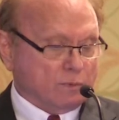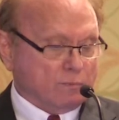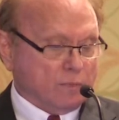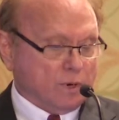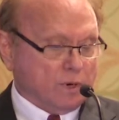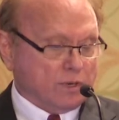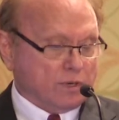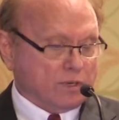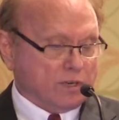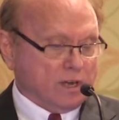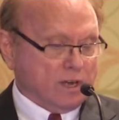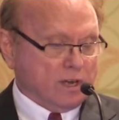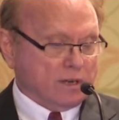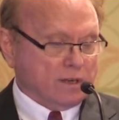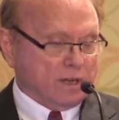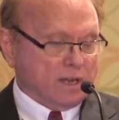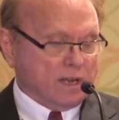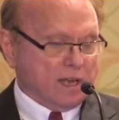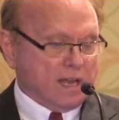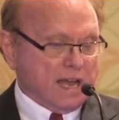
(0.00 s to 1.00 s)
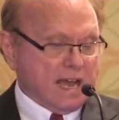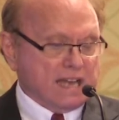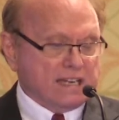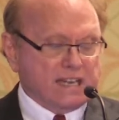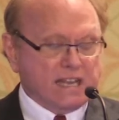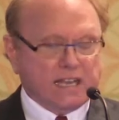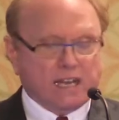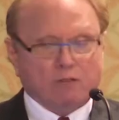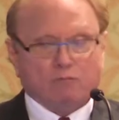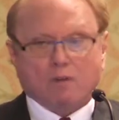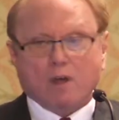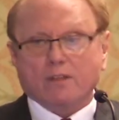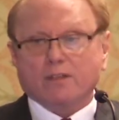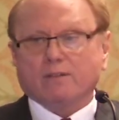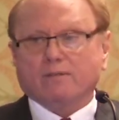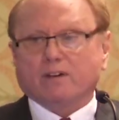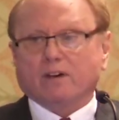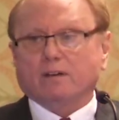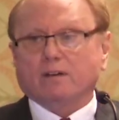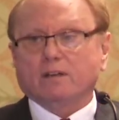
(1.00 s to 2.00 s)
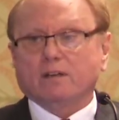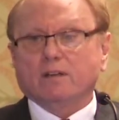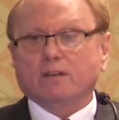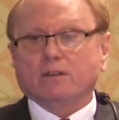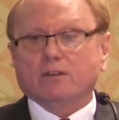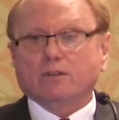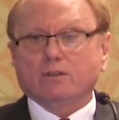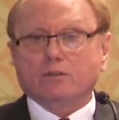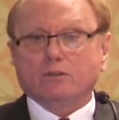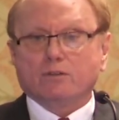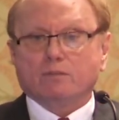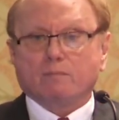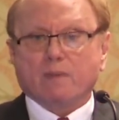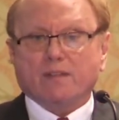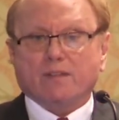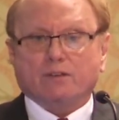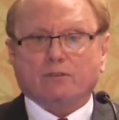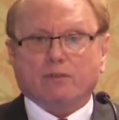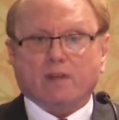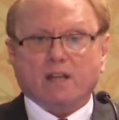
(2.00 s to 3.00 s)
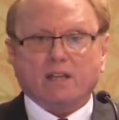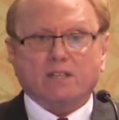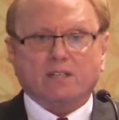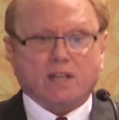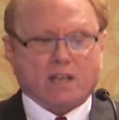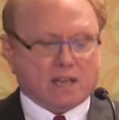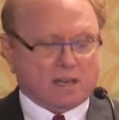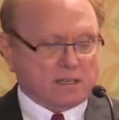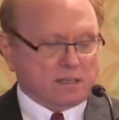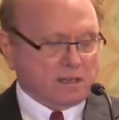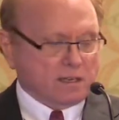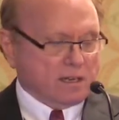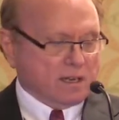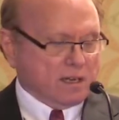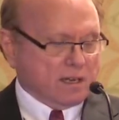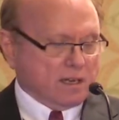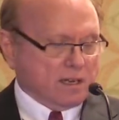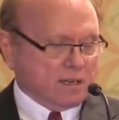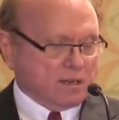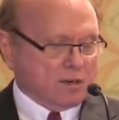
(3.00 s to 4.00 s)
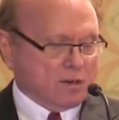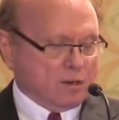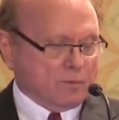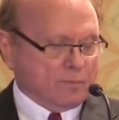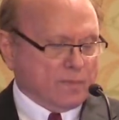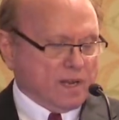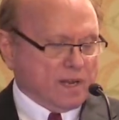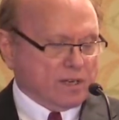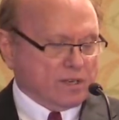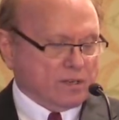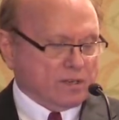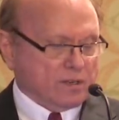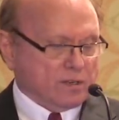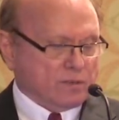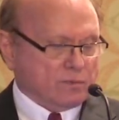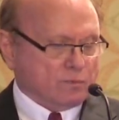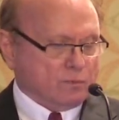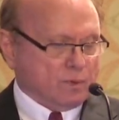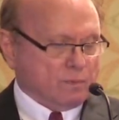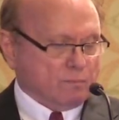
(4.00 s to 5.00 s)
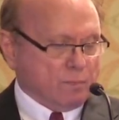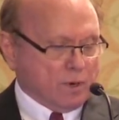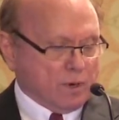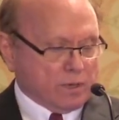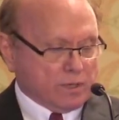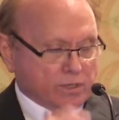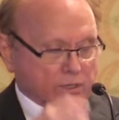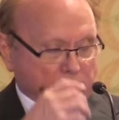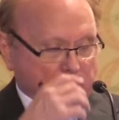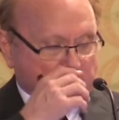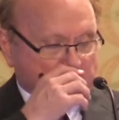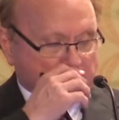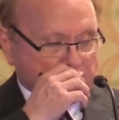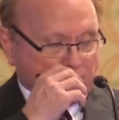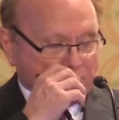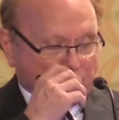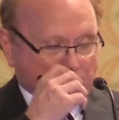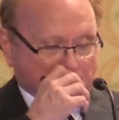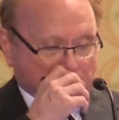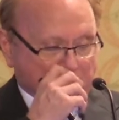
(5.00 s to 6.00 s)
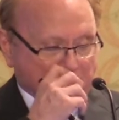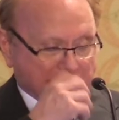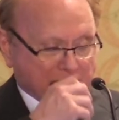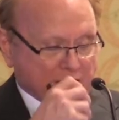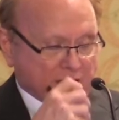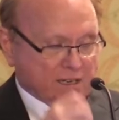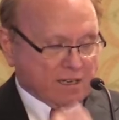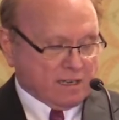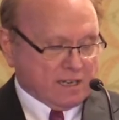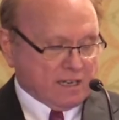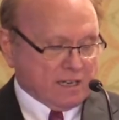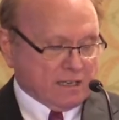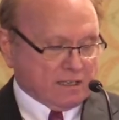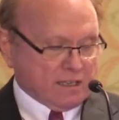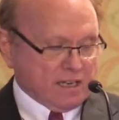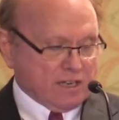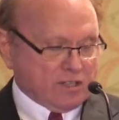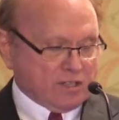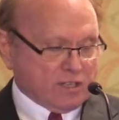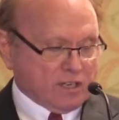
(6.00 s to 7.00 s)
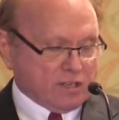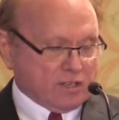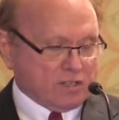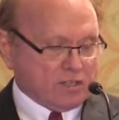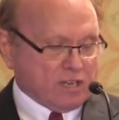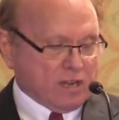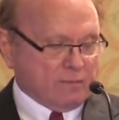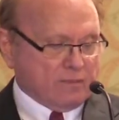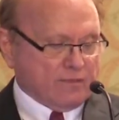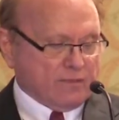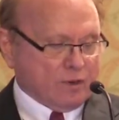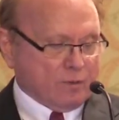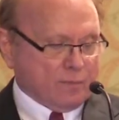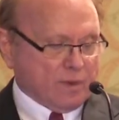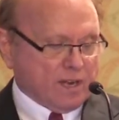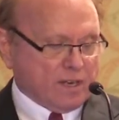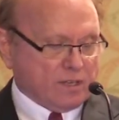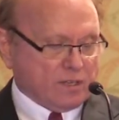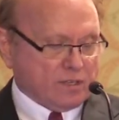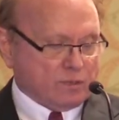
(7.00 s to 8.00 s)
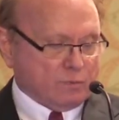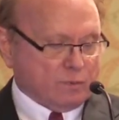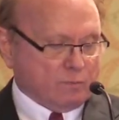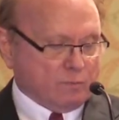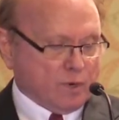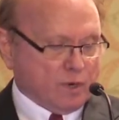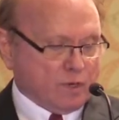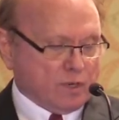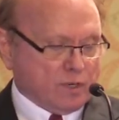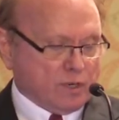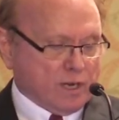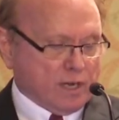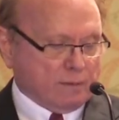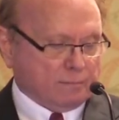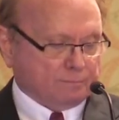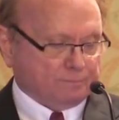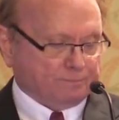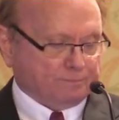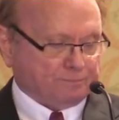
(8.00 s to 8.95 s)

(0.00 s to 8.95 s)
with birdshot. And Niki Rothova used methotrexate in her patients with birdshot, or at least in some of her patients with birdshot.